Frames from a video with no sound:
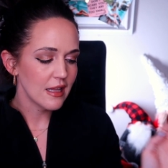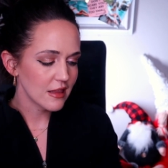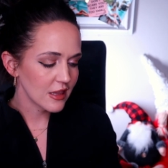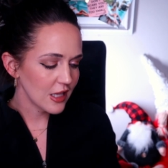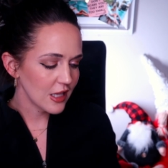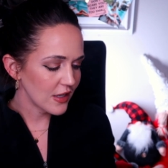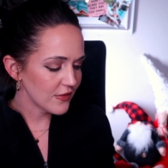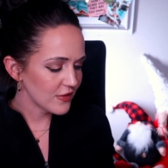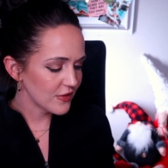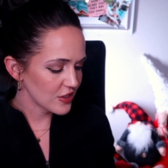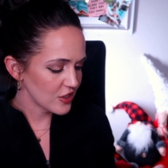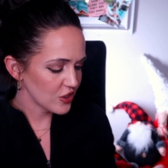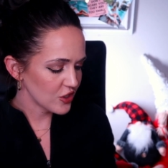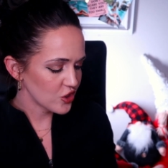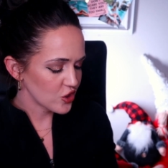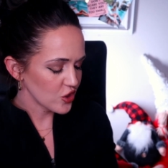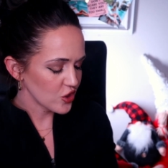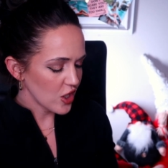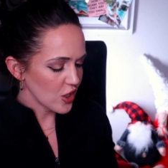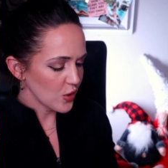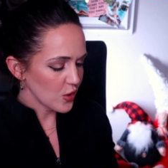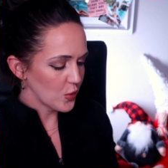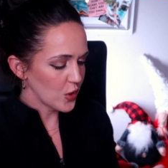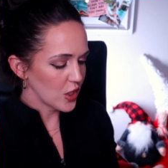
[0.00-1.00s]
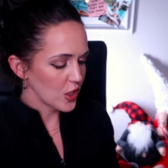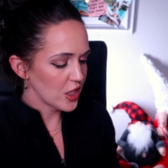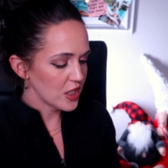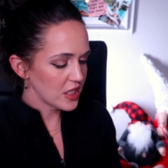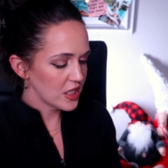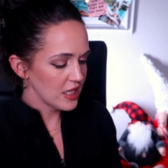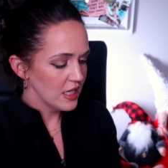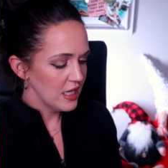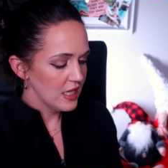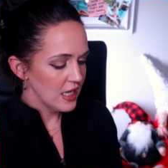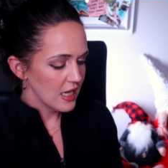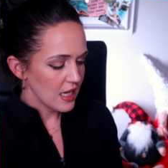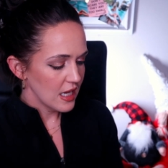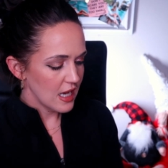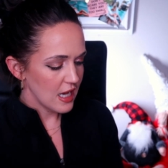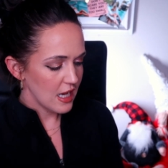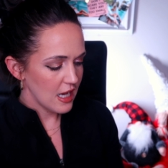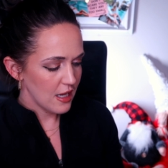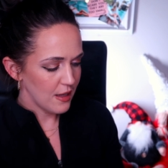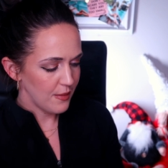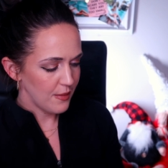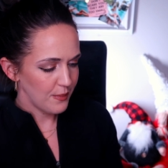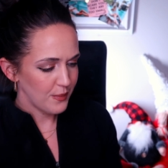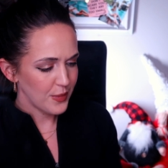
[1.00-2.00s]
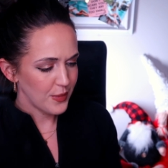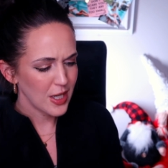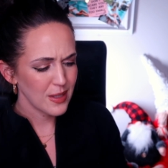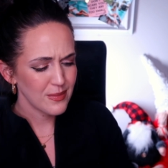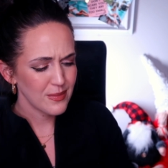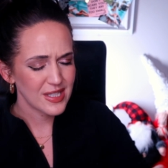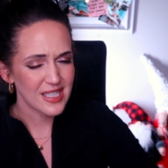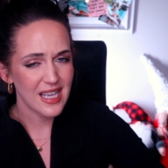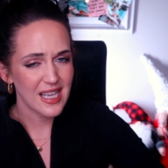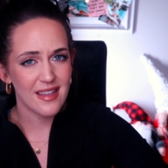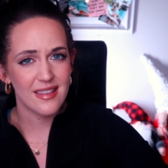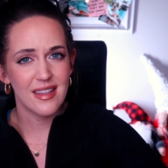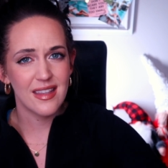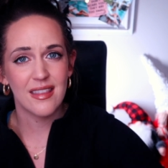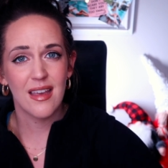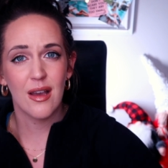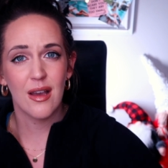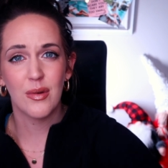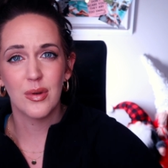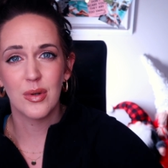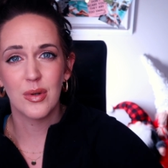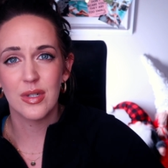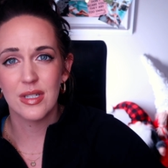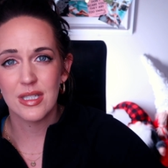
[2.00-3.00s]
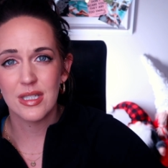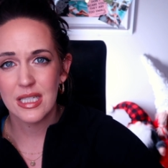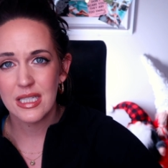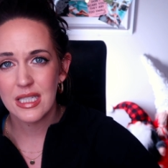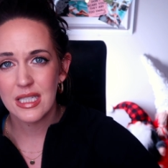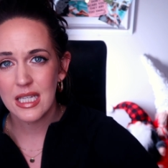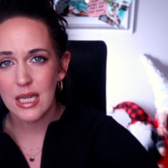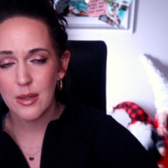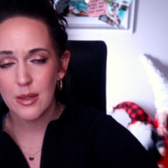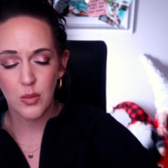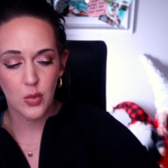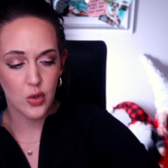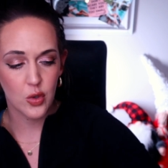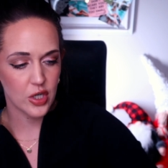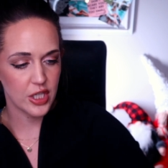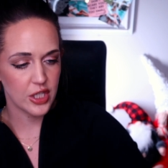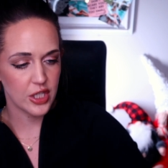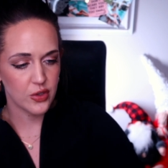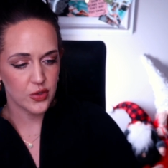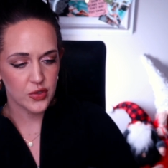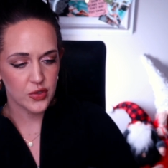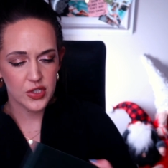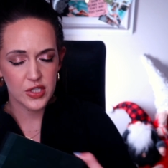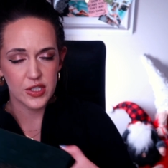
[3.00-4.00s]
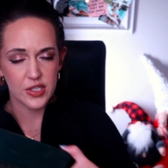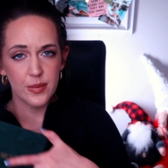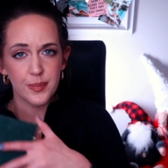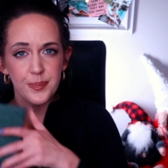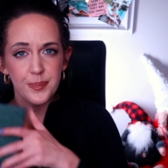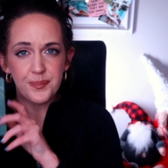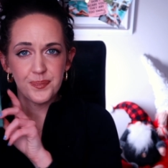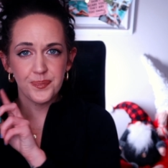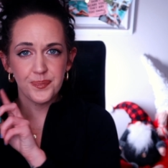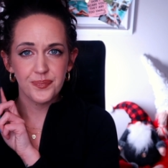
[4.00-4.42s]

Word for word: Love is a strong word. Um, but I'm sad that that one didn't get more use